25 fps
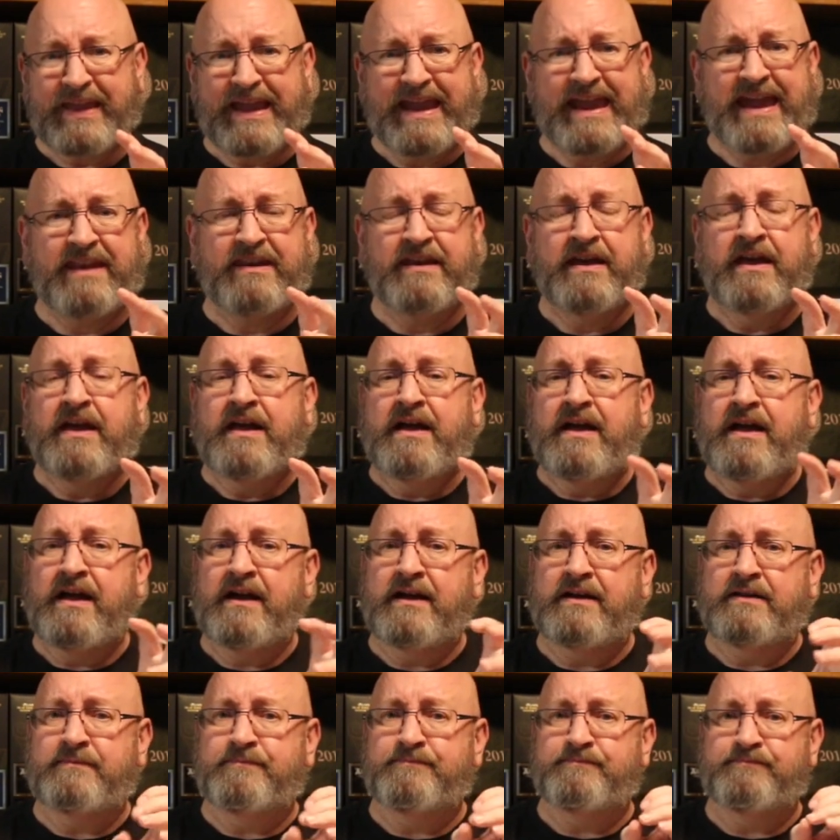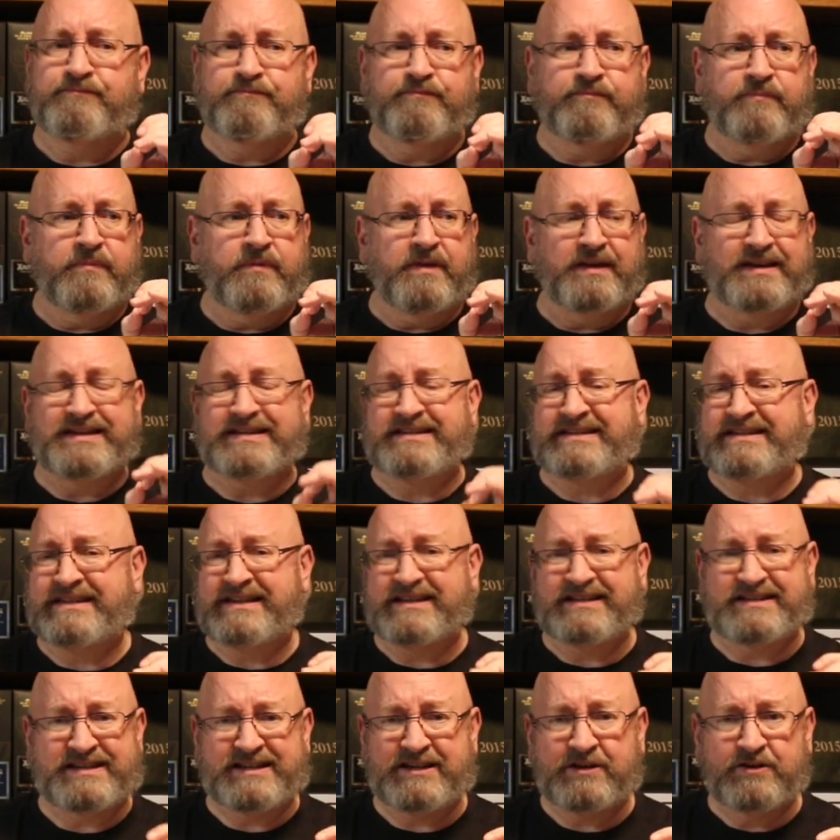and um, the
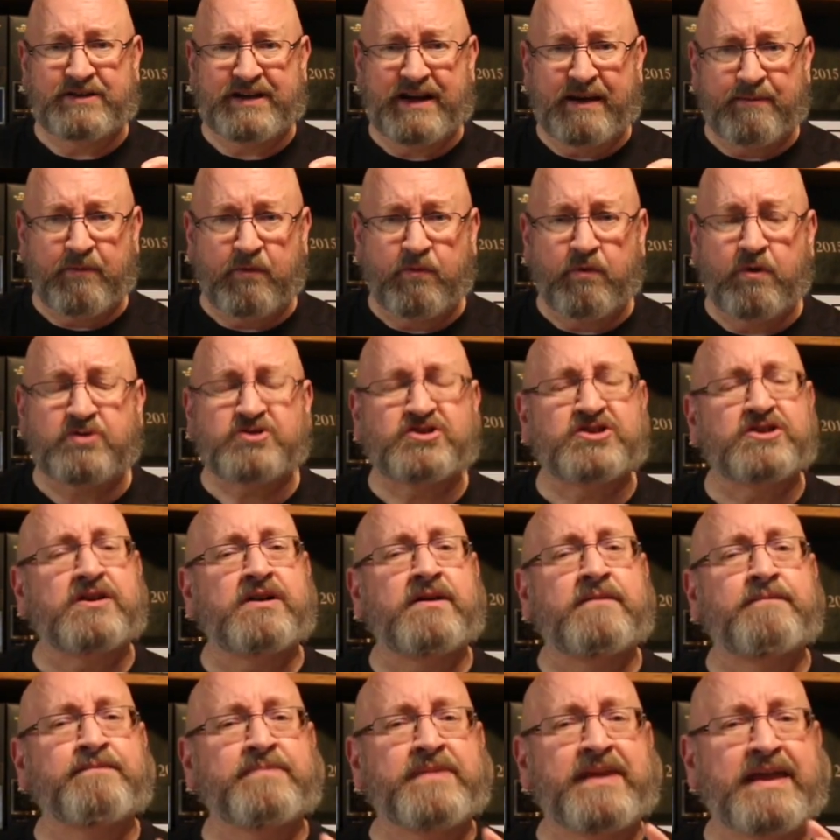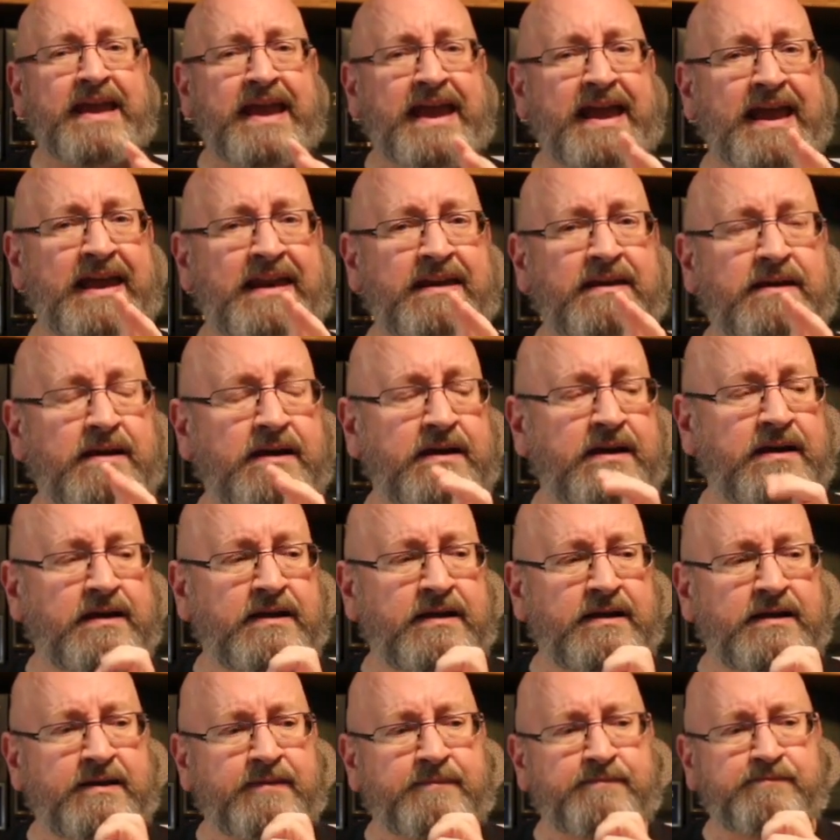Castello di Amorosa and
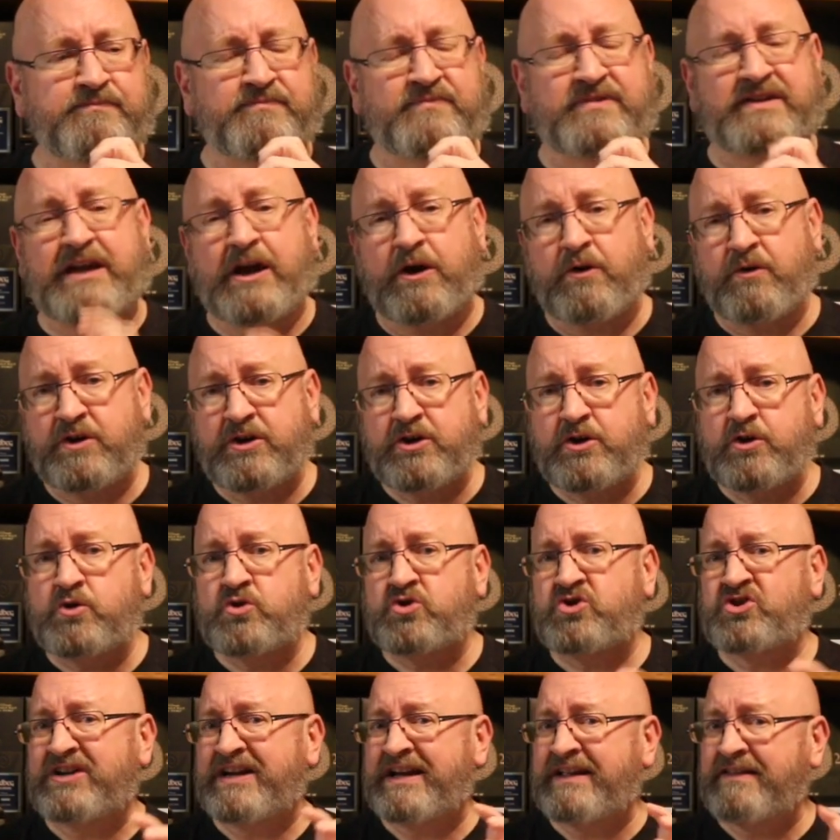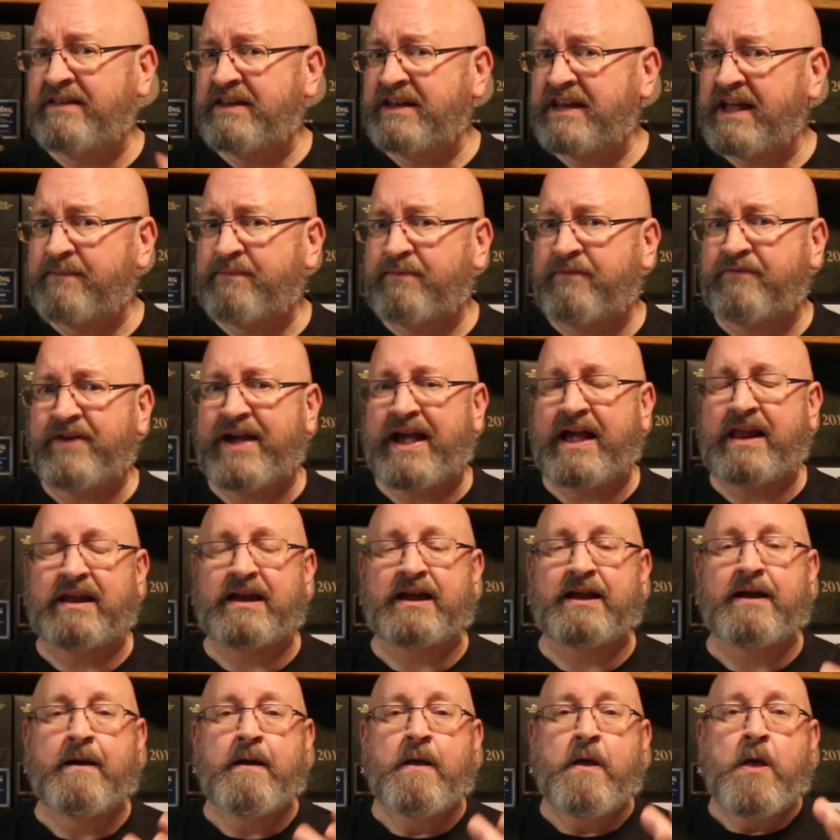uh, Darioush in the Napa
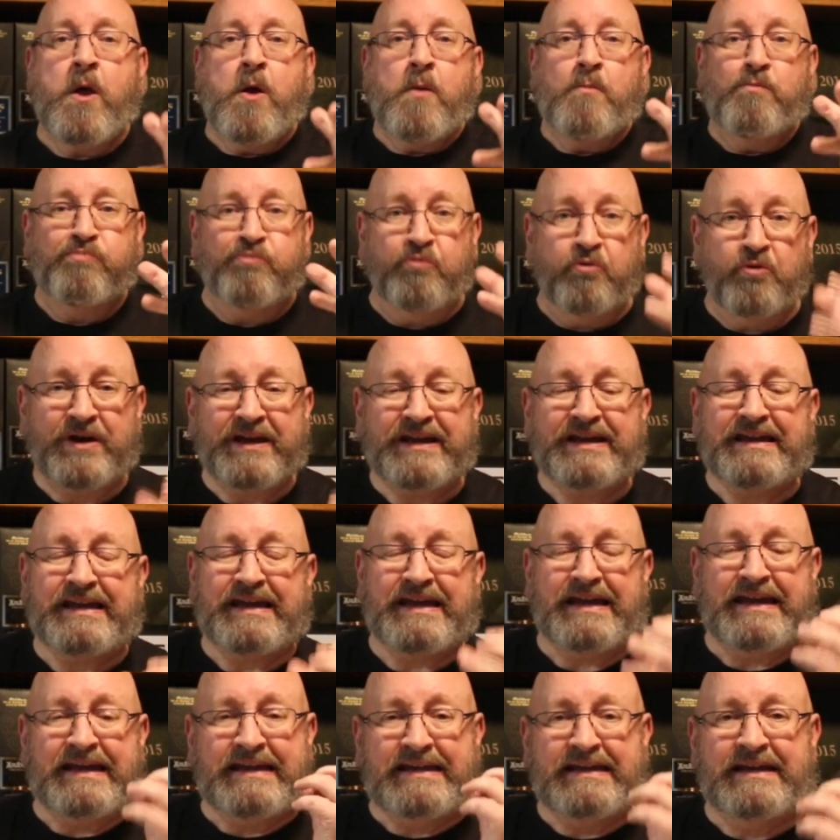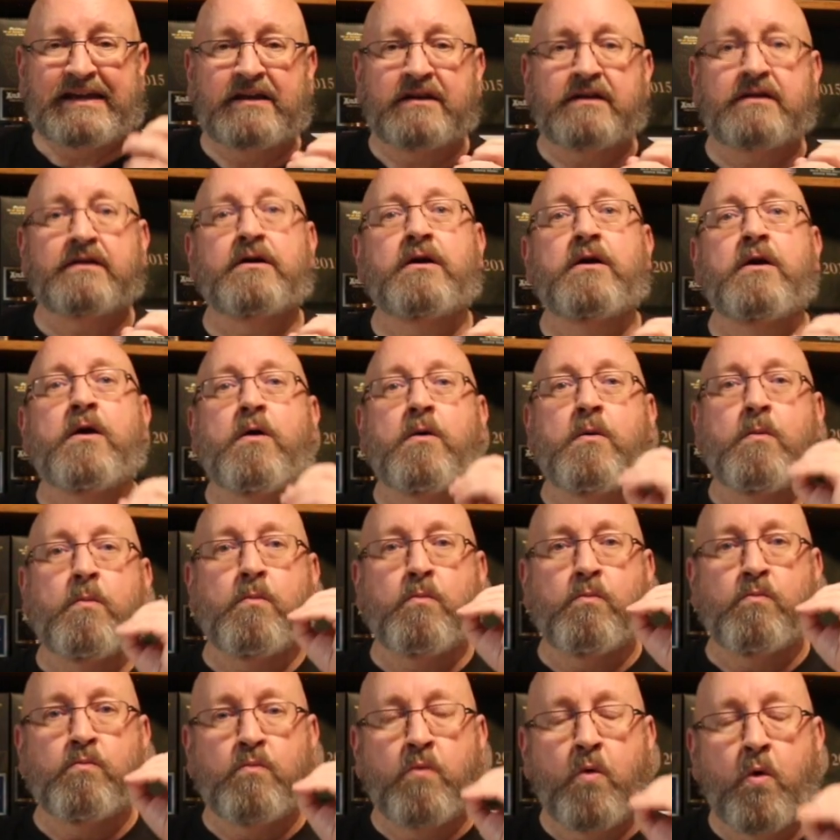Valley bring in
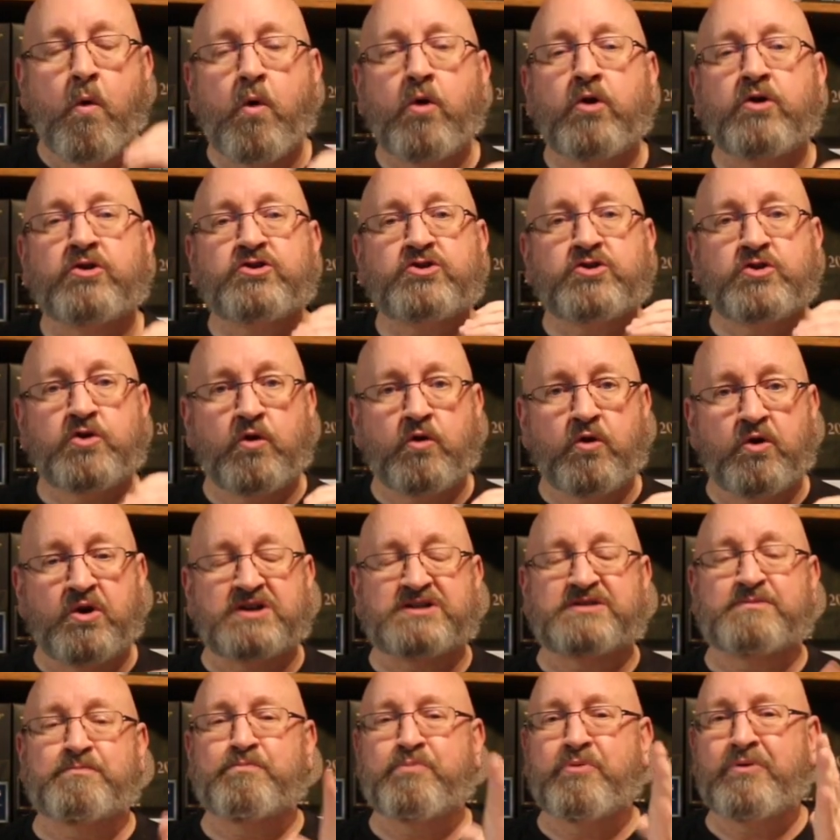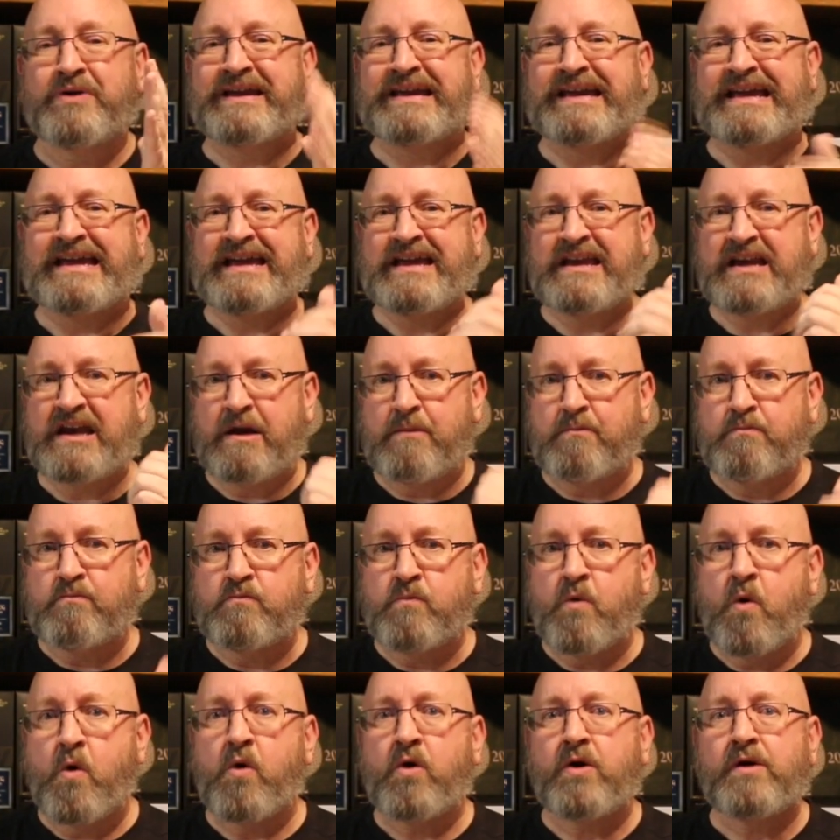more tourists, bring in
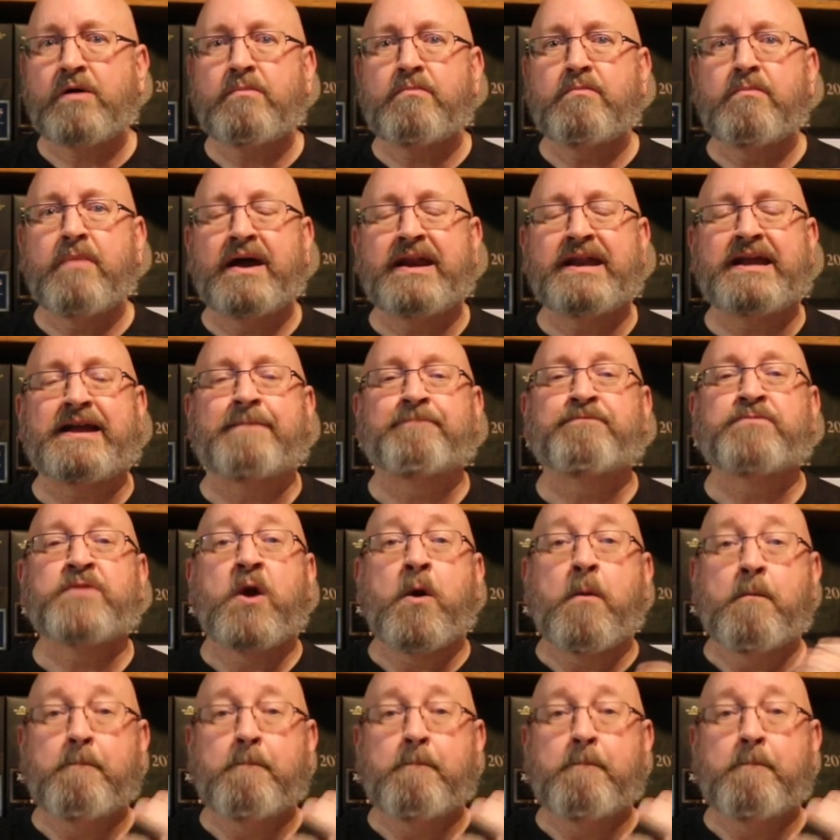more money,